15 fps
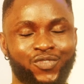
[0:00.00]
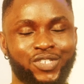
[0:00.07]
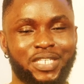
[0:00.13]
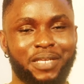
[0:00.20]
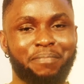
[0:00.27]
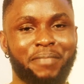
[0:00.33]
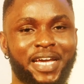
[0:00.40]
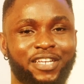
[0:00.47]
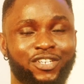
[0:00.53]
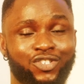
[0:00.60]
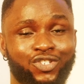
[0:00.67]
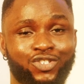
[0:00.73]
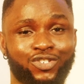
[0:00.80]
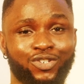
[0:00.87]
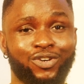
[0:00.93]
You see, men are
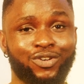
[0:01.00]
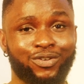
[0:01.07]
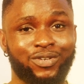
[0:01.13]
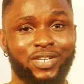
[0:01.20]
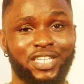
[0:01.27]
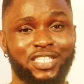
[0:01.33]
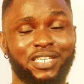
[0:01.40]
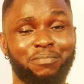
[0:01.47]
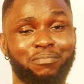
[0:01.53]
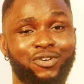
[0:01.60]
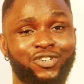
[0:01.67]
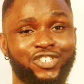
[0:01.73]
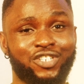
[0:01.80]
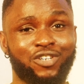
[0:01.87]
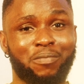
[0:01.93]
so good at
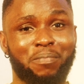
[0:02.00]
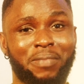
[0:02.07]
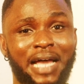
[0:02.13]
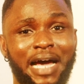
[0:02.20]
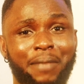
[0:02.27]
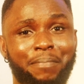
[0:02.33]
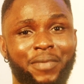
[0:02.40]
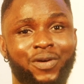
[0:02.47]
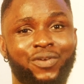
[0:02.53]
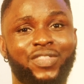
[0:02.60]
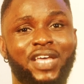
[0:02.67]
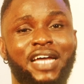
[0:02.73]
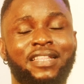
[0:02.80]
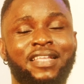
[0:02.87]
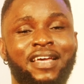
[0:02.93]
emotional blackmail
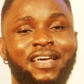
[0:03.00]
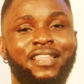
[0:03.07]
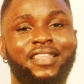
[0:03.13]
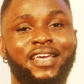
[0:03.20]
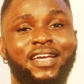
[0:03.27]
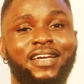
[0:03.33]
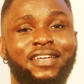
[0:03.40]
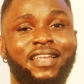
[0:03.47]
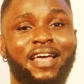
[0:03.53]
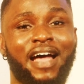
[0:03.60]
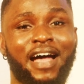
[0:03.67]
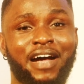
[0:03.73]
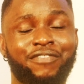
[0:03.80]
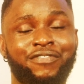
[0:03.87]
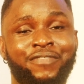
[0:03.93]
that they can
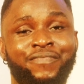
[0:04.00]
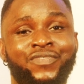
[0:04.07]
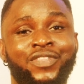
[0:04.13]
have